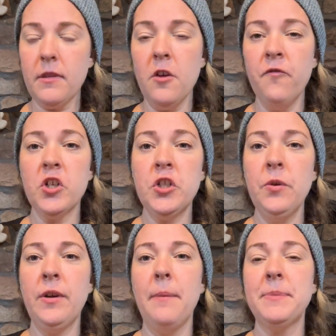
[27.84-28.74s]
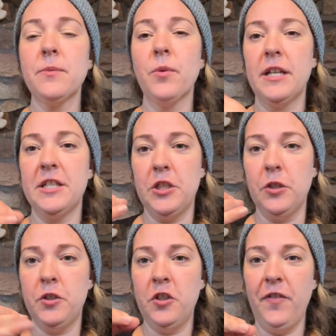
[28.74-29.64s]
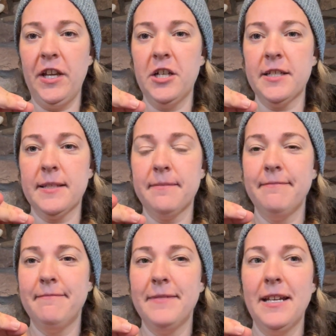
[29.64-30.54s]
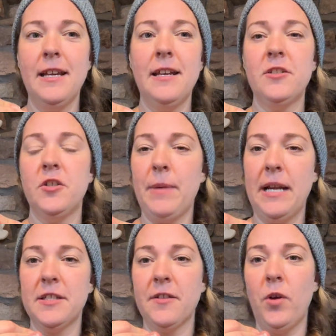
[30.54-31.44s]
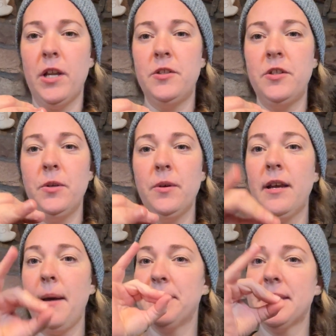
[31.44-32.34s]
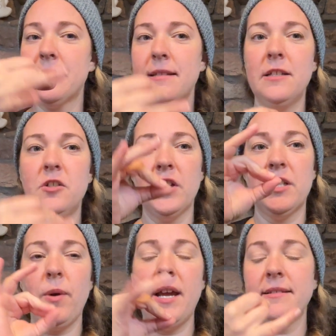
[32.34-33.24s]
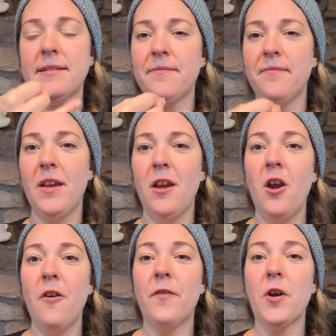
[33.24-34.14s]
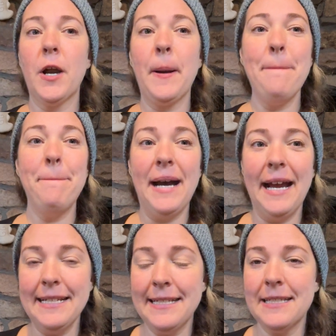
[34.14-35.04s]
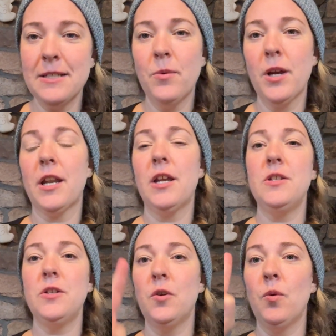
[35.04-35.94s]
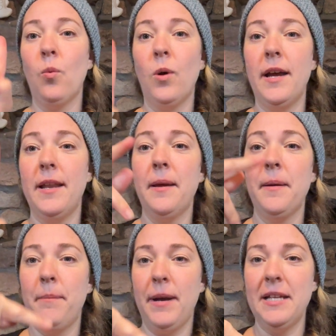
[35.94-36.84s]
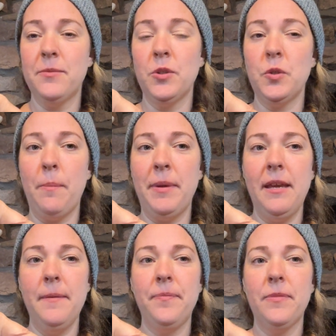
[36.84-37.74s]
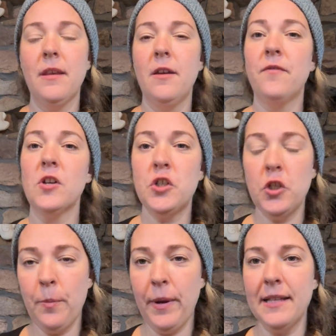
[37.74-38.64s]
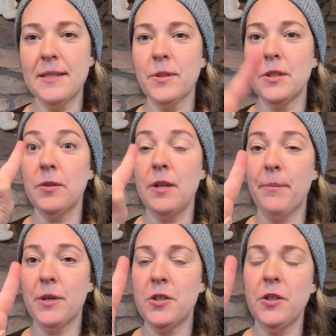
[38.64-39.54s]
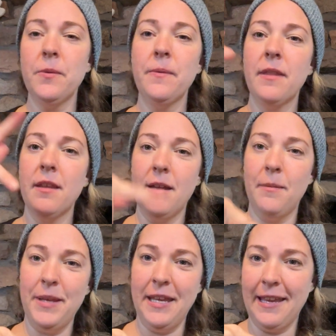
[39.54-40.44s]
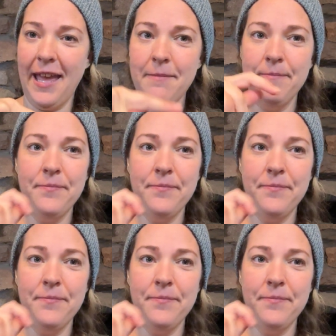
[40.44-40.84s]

For 2 cups, we're going to just do 2 fingers. To remind us of 1, 2 cups, drink twice. For pint, we're gonna do 1 pint, we'll do a P. For 2 pints, we'll do number 2 and P again.